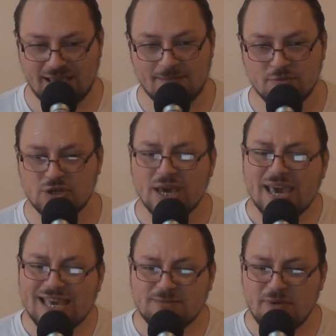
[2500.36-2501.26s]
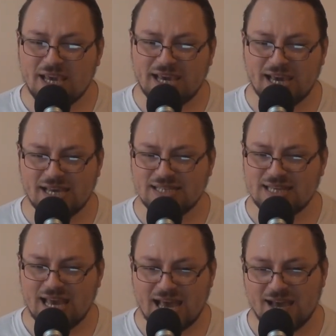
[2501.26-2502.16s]
Cambridge is
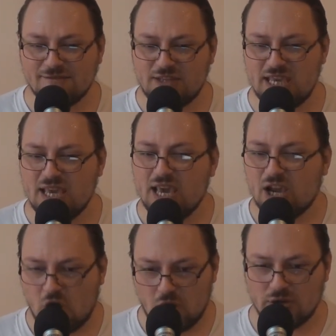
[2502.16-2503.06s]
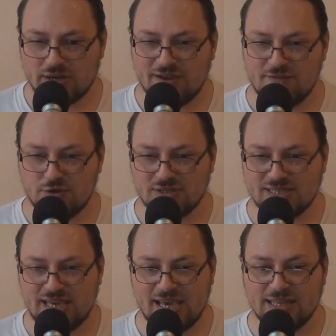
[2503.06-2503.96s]
because of the color of your
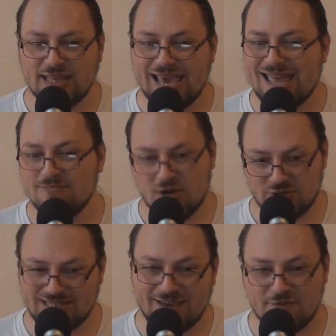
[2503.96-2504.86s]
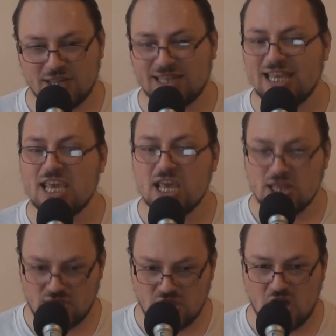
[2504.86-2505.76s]
skin and most definitely
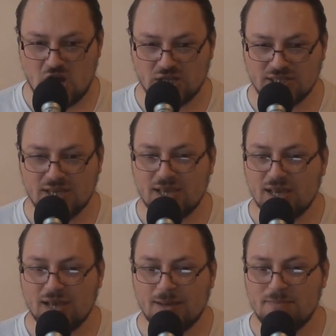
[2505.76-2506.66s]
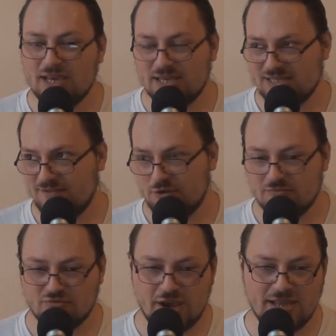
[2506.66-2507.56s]
not because of your
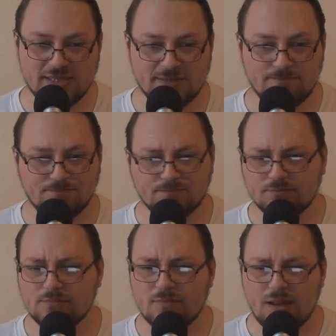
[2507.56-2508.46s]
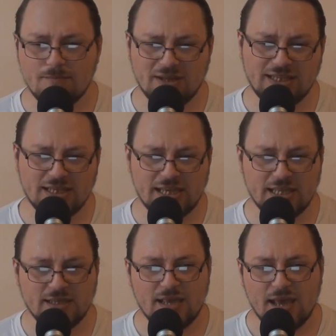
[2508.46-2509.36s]
brains. But then
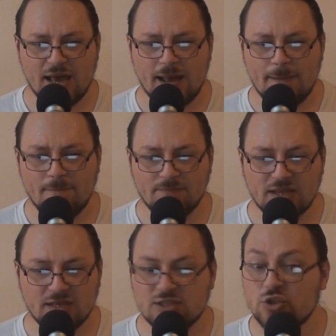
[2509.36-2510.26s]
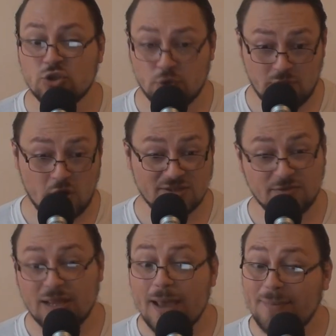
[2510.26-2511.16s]
again,
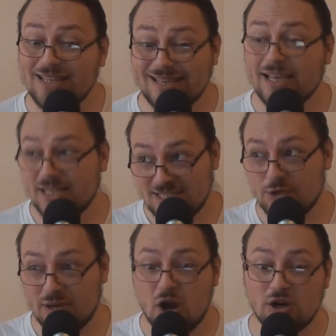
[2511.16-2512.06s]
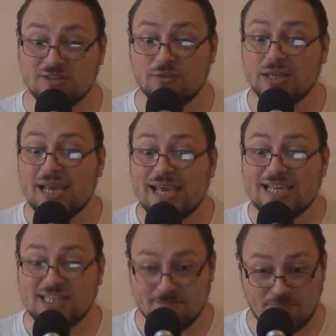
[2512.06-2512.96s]
Oxford. But then again, considering Oxford
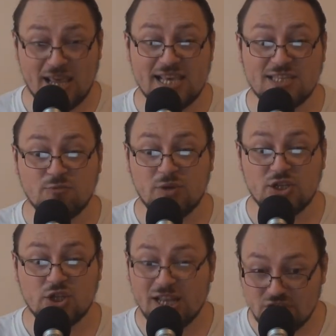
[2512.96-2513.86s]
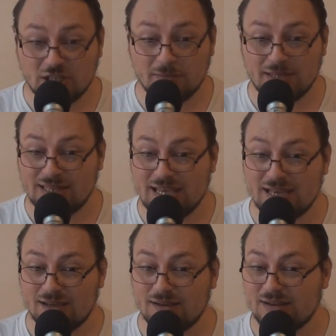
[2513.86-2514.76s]
is the place which legitimately
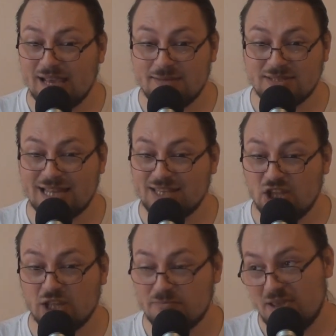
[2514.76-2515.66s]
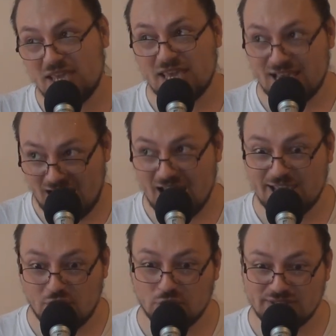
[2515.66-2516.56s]
claims that not making eye
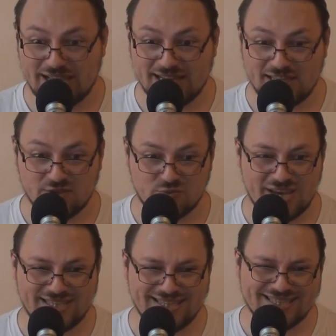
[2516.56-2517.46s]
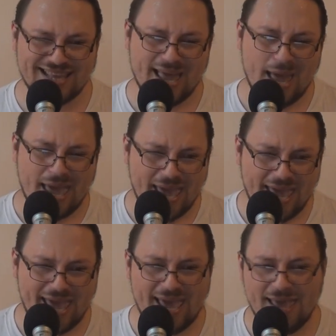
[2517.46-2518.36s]
contact is racist,
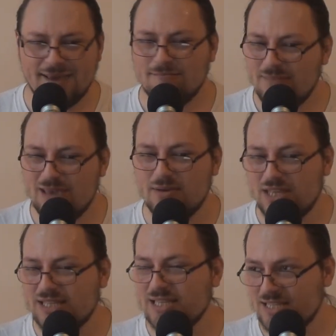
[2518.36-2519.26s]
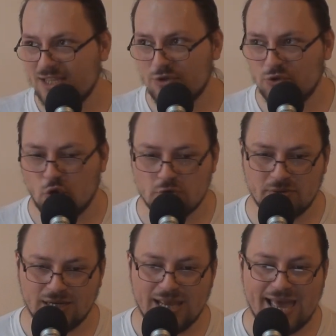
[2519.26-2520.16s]
maybe this is the new
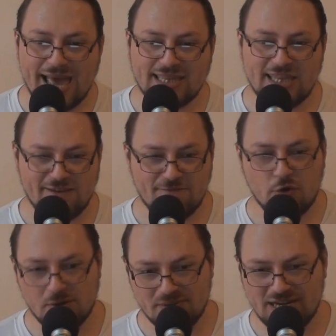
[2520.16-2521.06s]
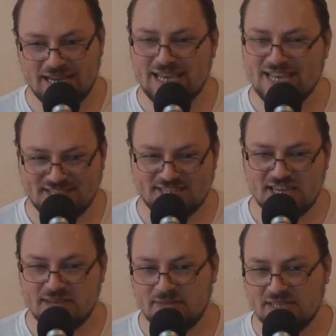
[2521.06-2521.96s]
normal at the formerly
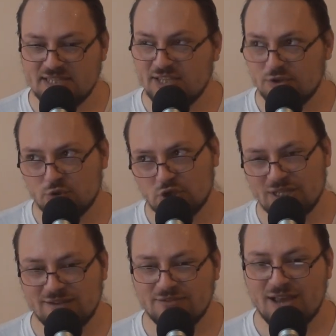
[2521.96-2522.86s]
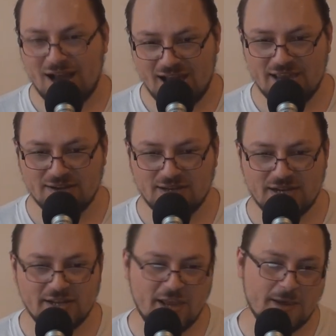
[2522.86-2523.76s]
esteemed institution of higher
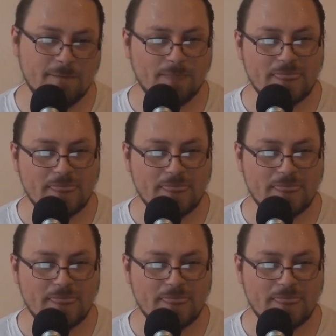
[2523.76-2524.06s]
learning.